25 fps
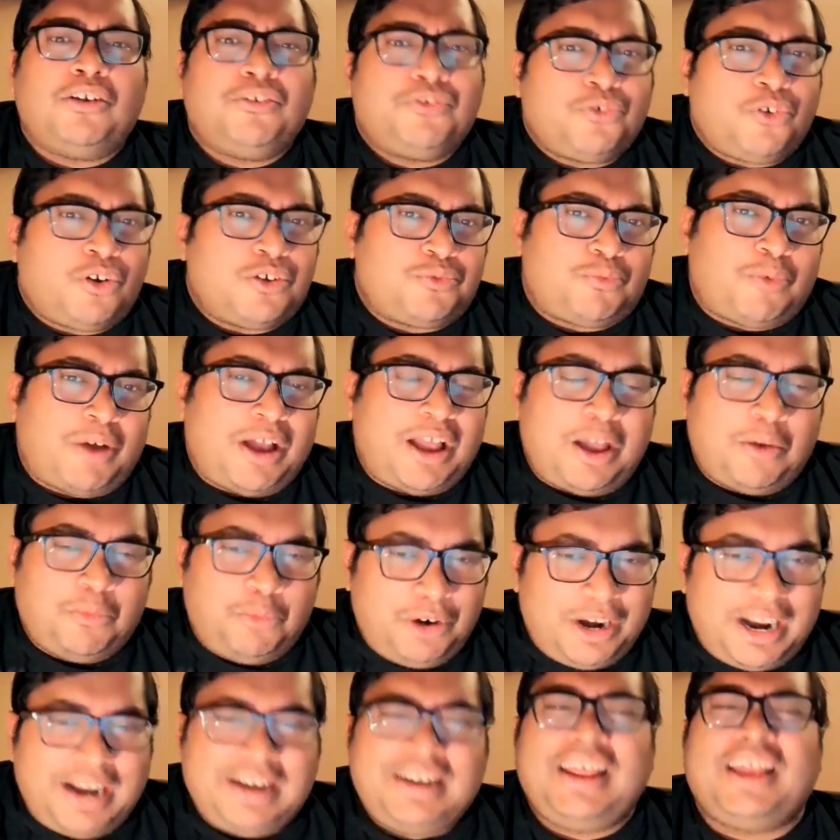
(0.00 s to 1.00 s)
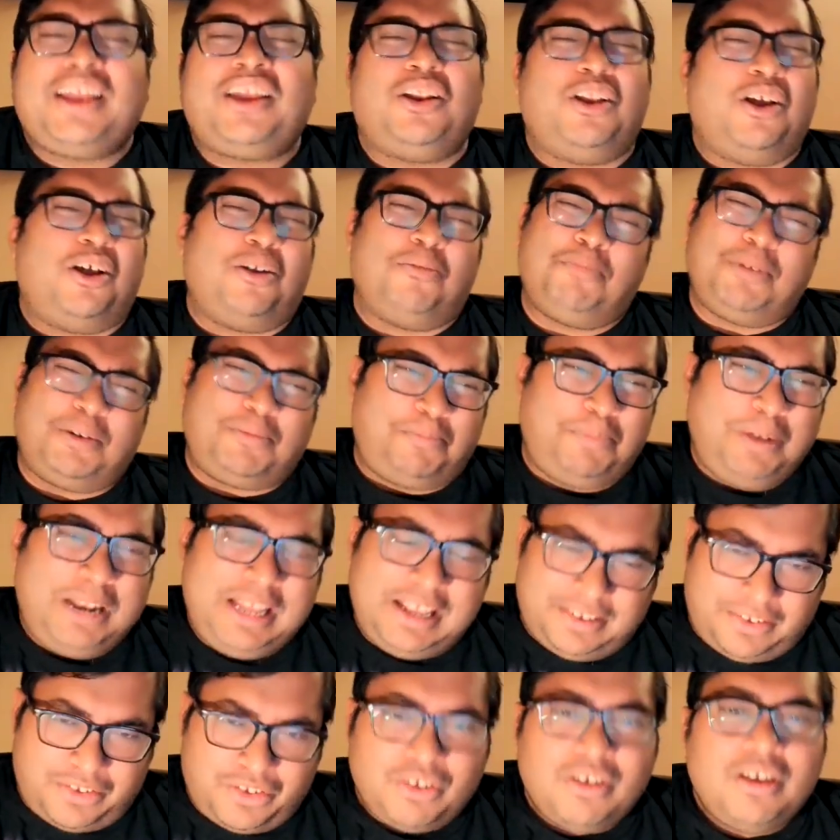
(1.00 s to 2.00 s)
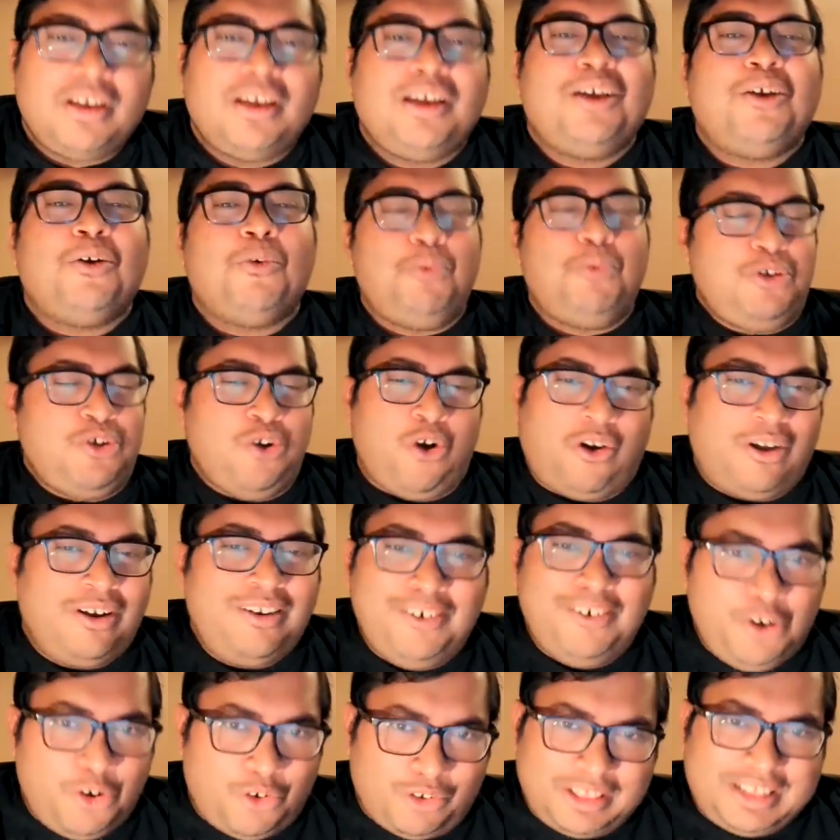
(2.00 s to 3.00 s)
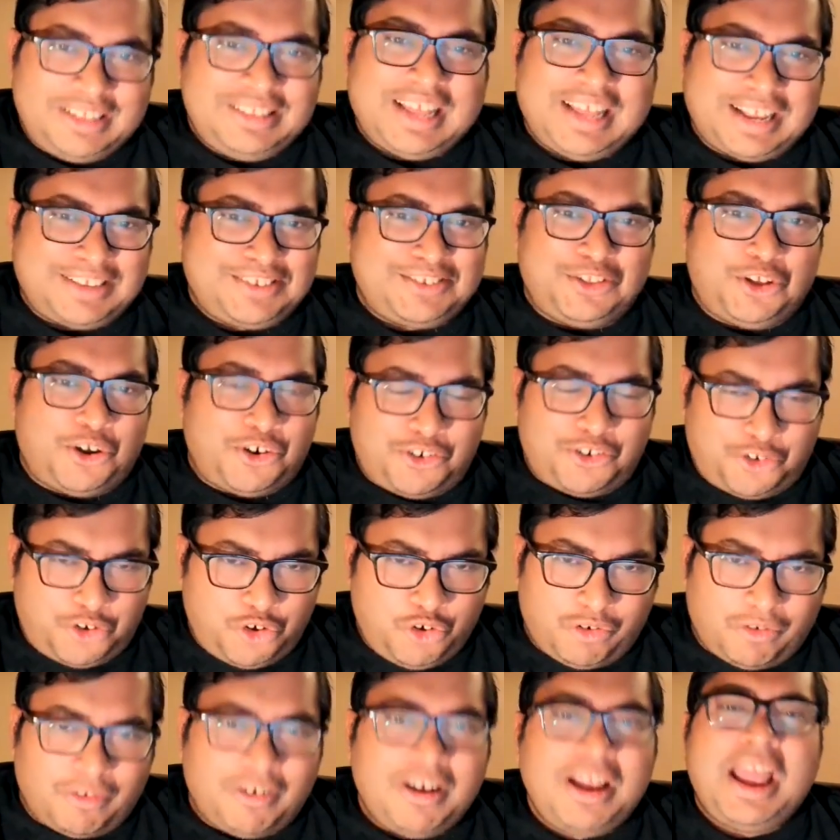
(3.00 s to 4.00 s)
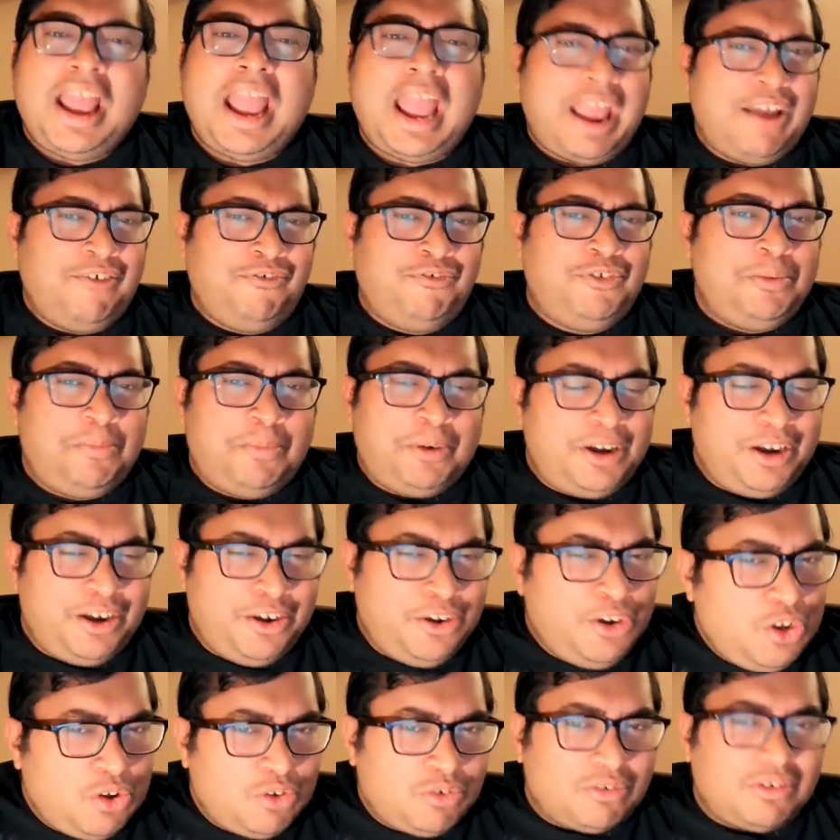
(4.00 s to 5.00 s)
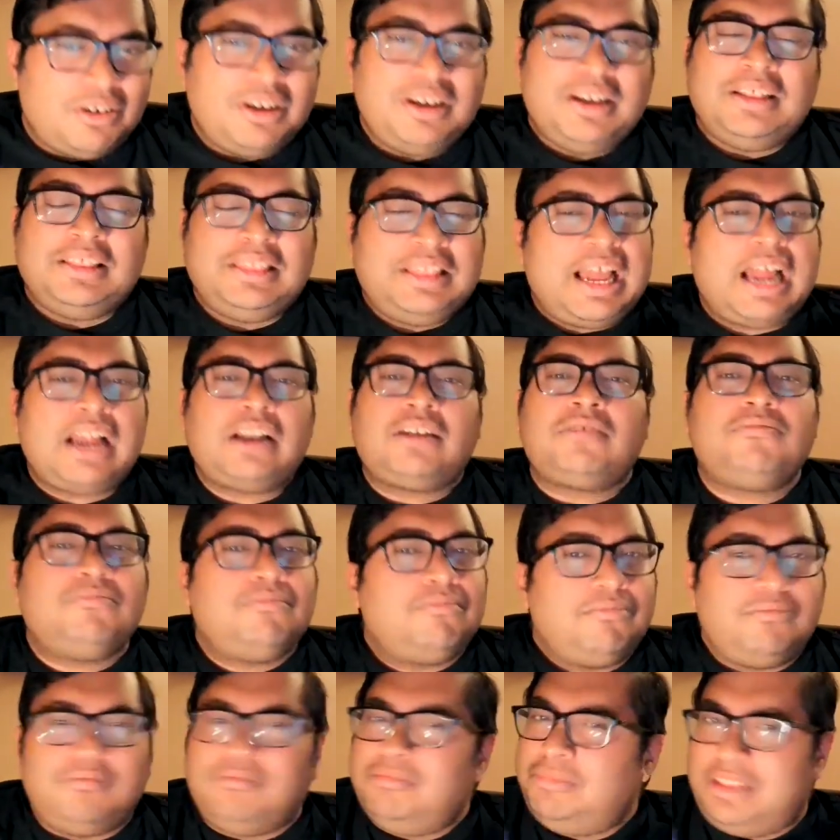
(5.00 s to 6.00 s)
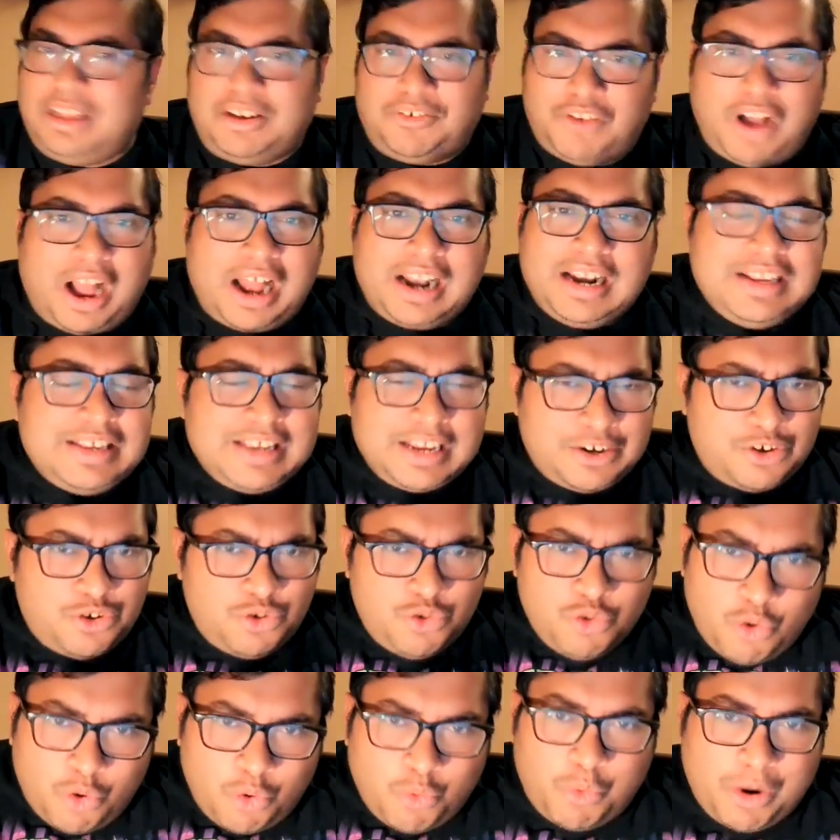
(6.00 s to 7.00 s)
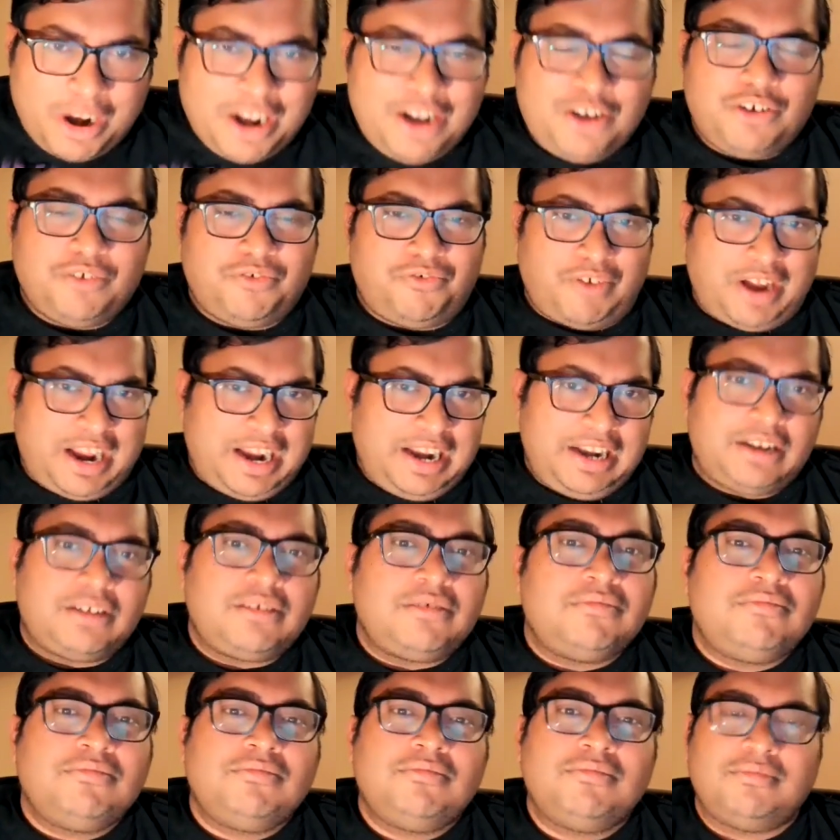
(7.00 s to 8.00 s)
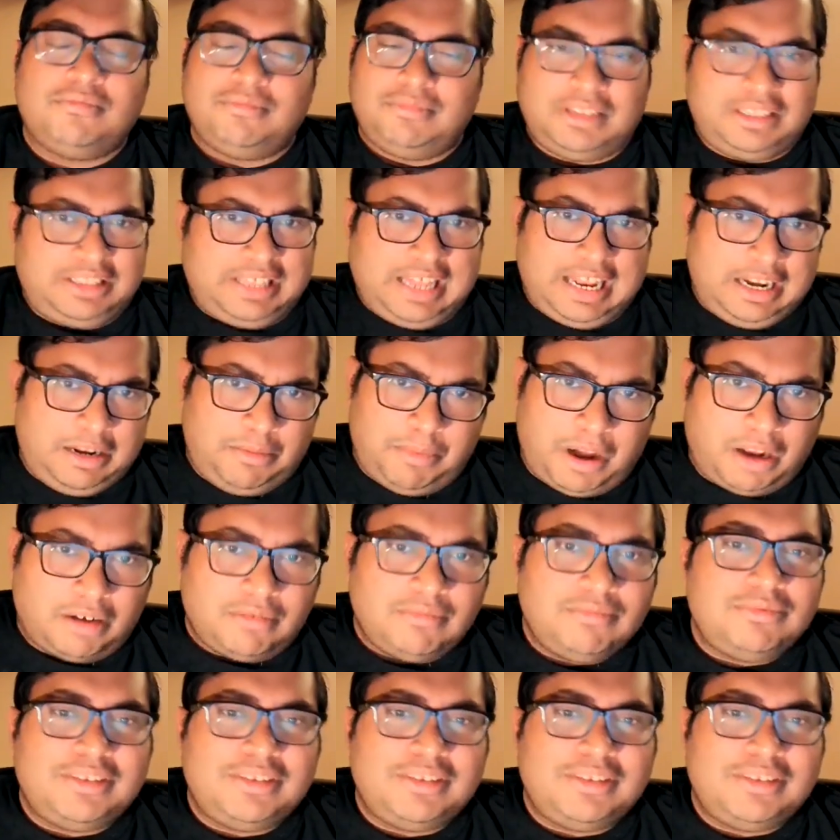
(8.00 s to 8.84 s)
Of course, why would I take it out? But please, we all know that that's not true. Everybody knew that the Afghanis had no will to fight the Taliban.